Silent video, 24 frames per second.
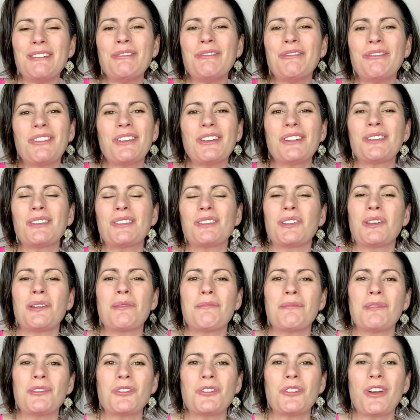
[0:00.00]
feel
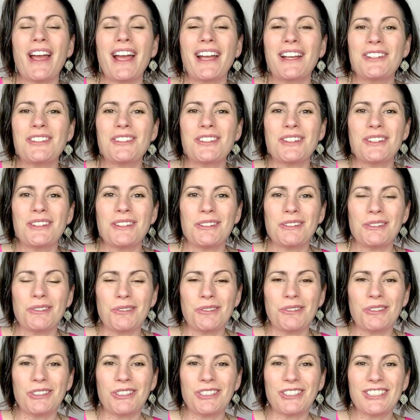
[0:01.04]
some attraction
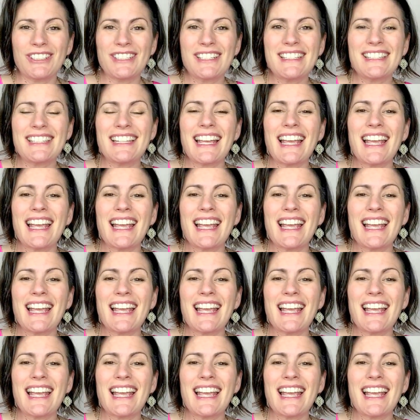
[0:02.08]
towards,